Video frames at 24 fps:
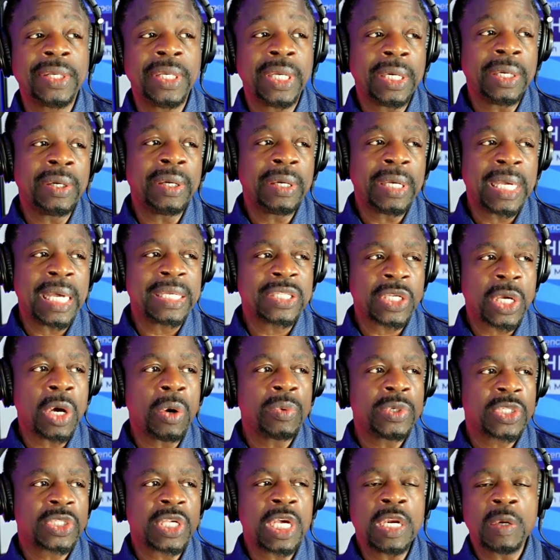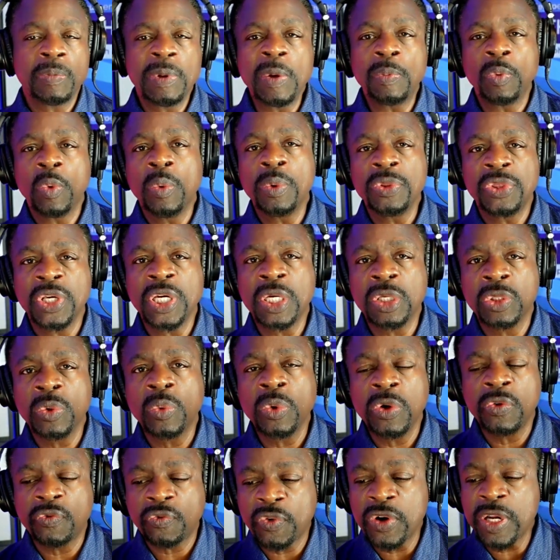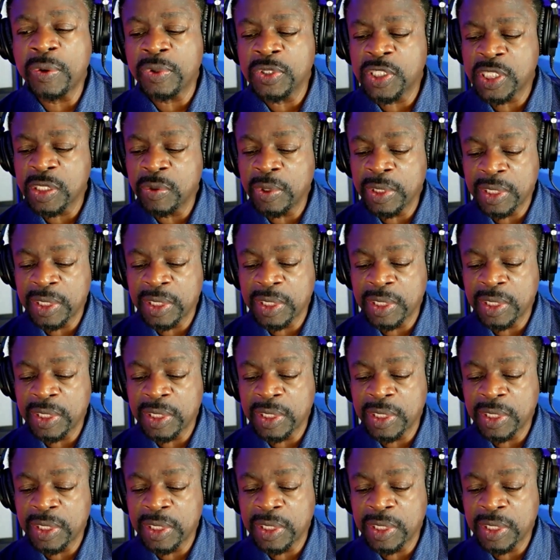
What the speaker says: as I always say to people, when we think of the word frequency,